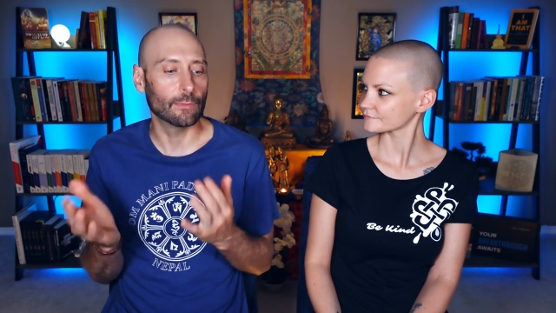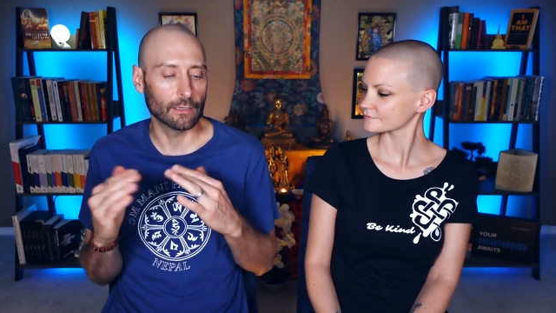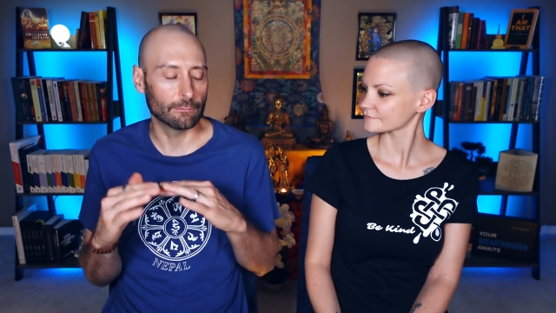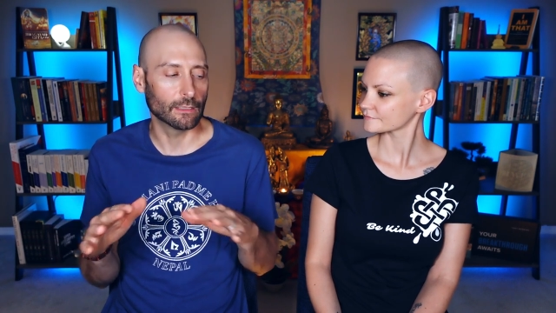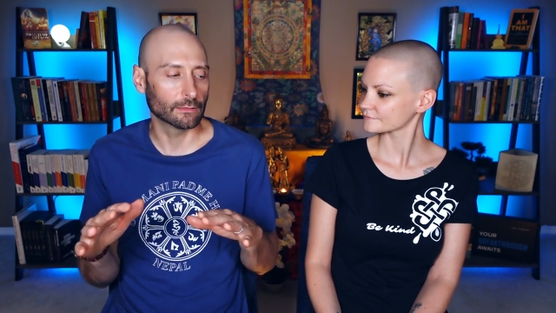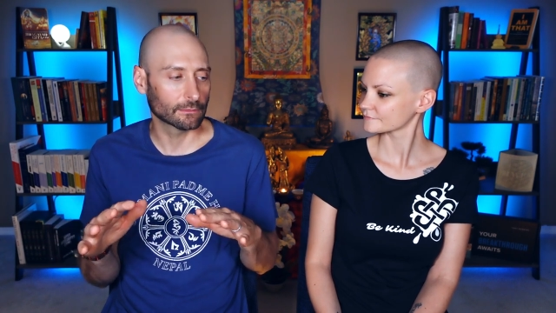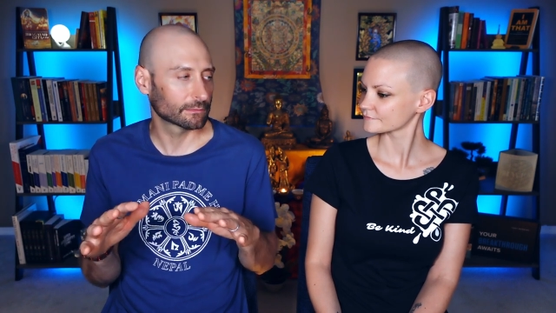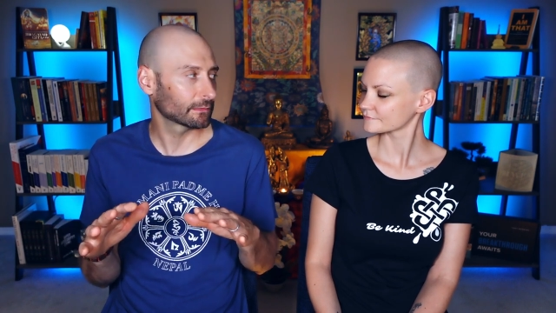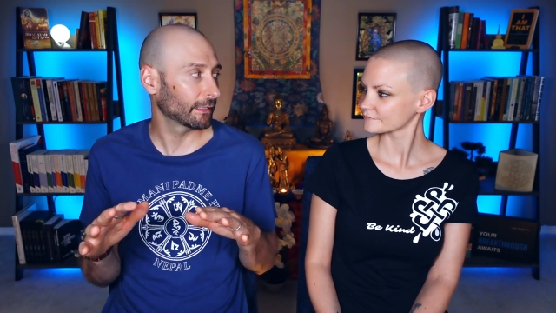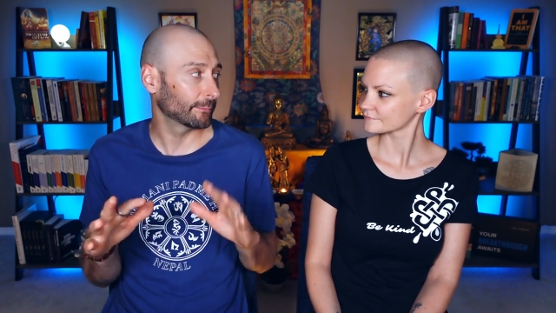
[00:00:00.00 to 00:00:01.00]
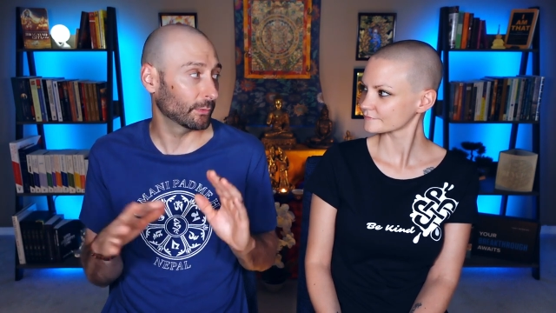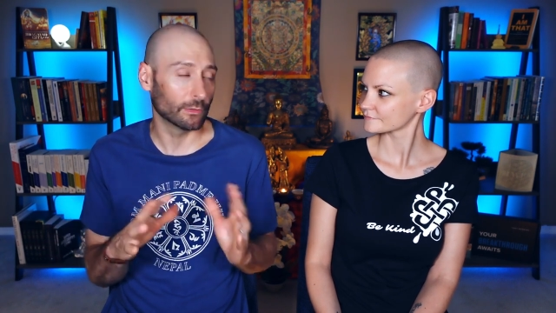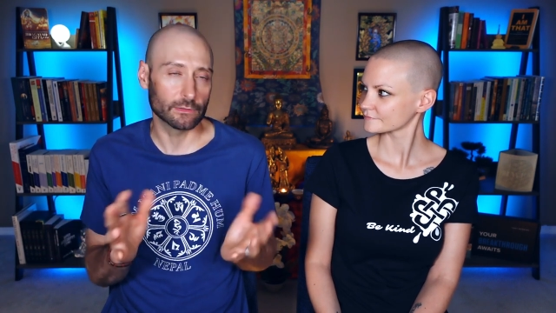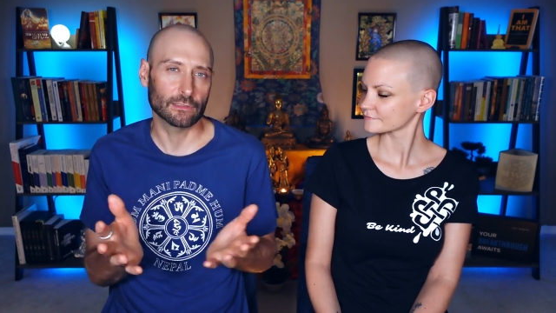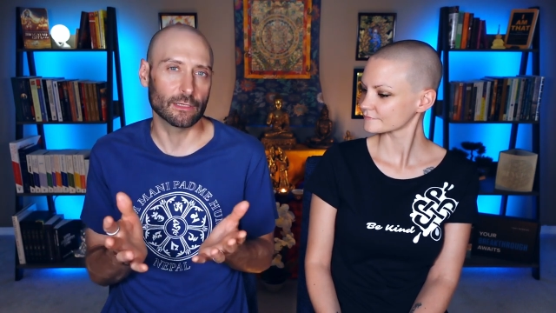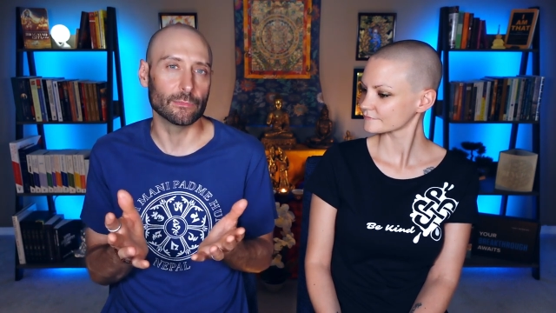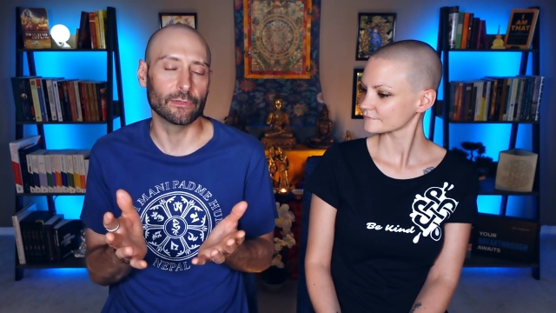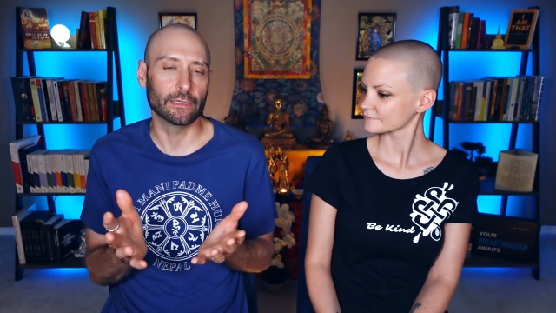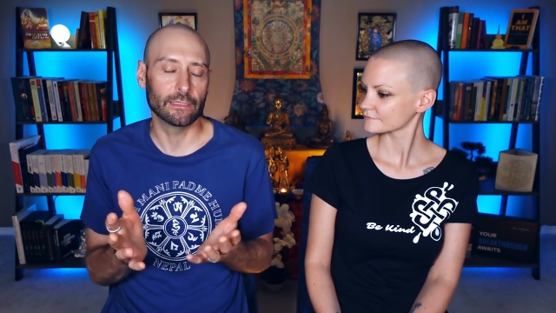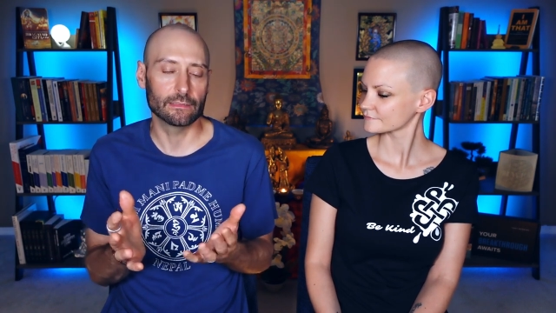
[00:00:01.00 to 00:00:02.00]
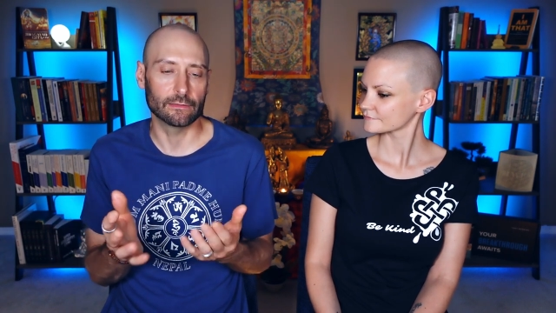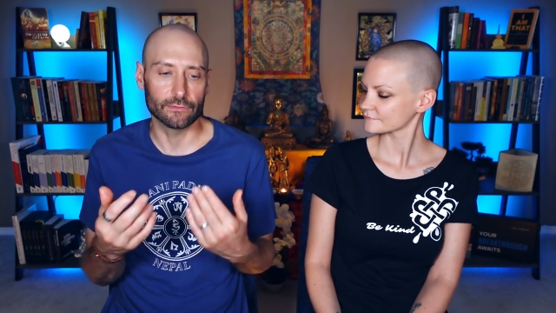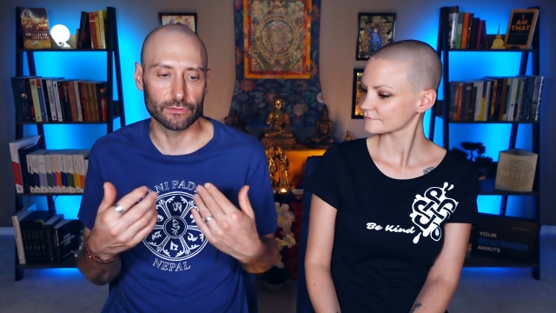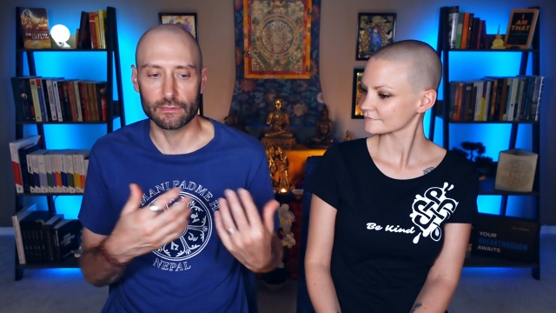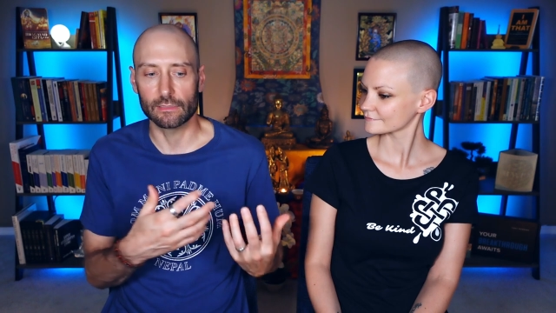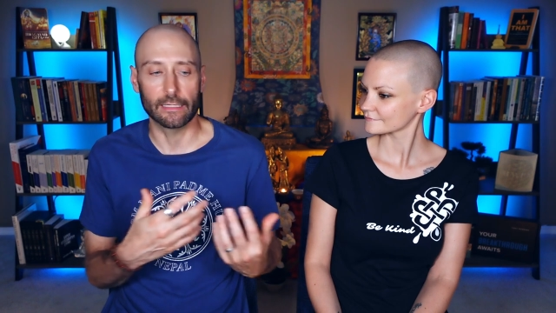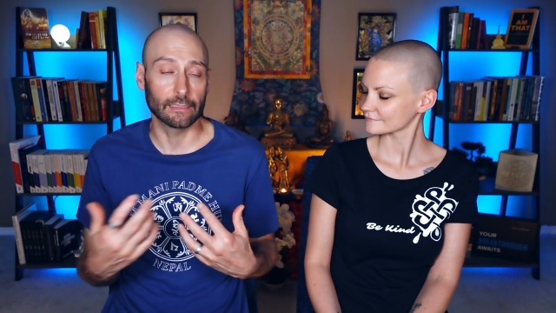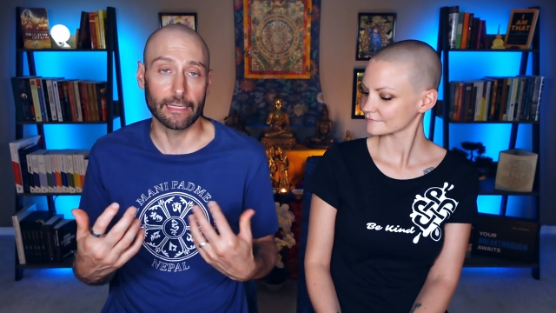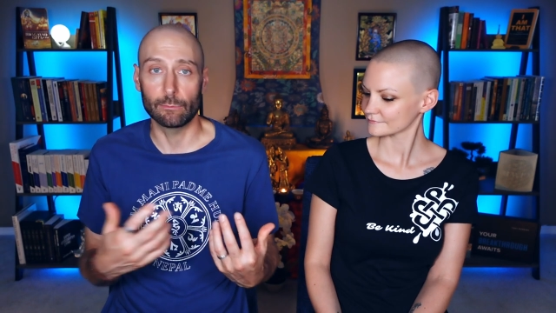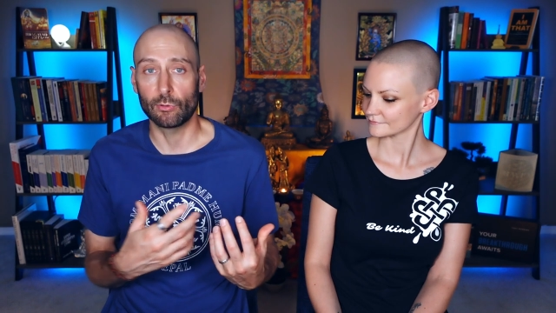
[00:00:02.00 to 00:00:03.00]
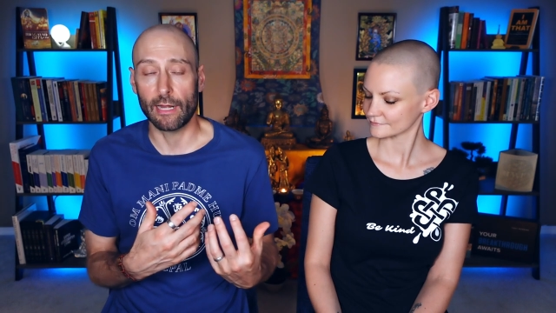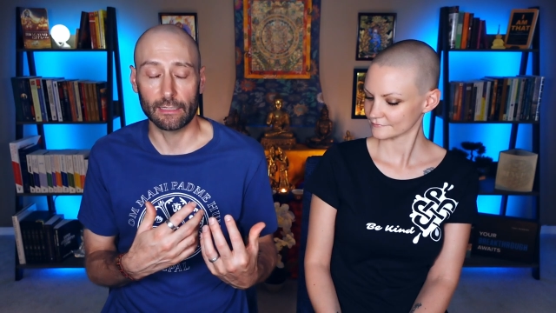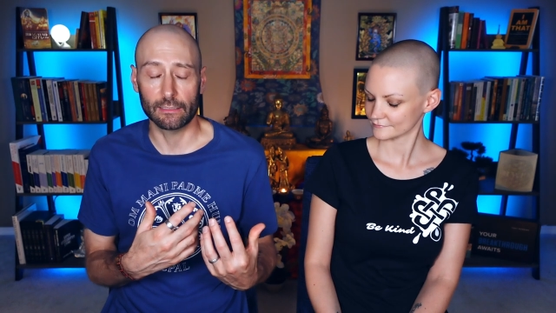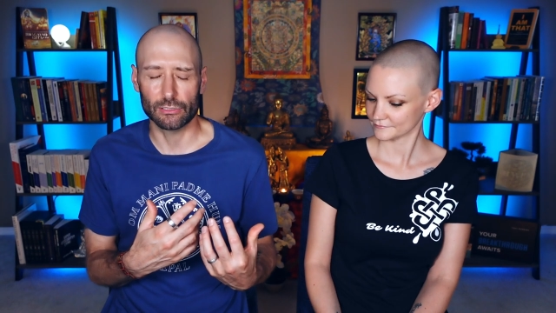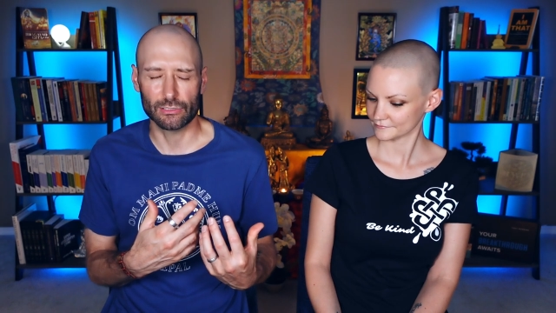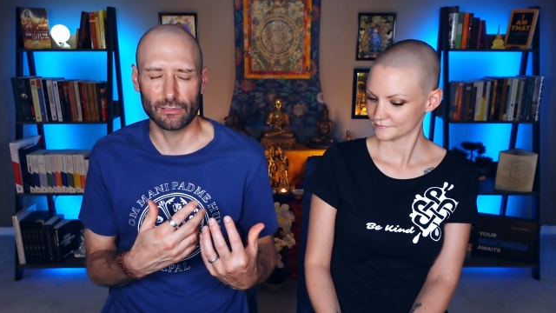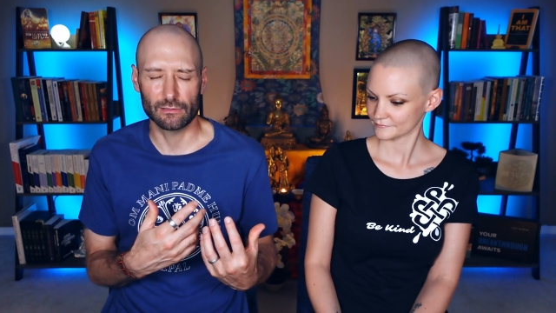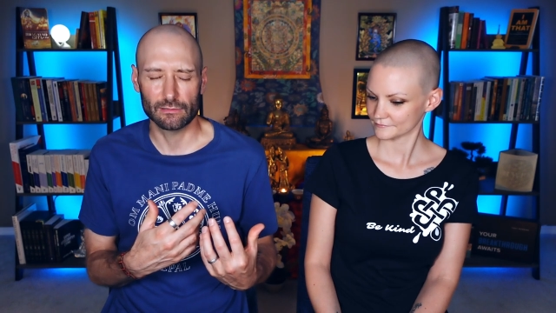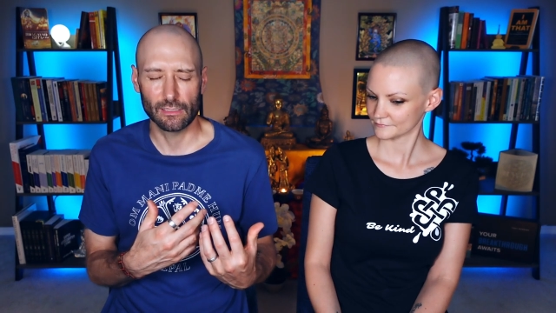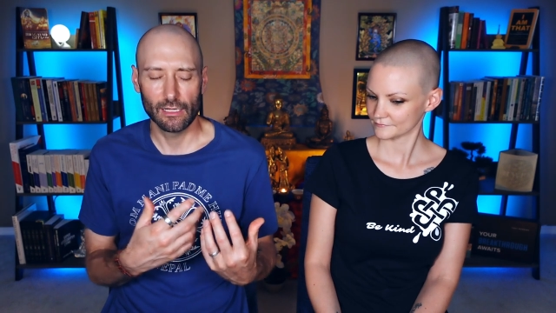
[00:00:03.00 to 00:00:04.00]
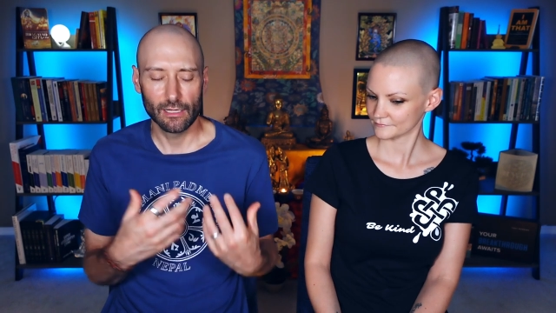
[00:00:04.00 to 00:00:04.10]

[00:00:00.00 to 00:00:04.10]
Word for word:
Speaker 1: But amongst like Buddhist communities of just like lay practitioners,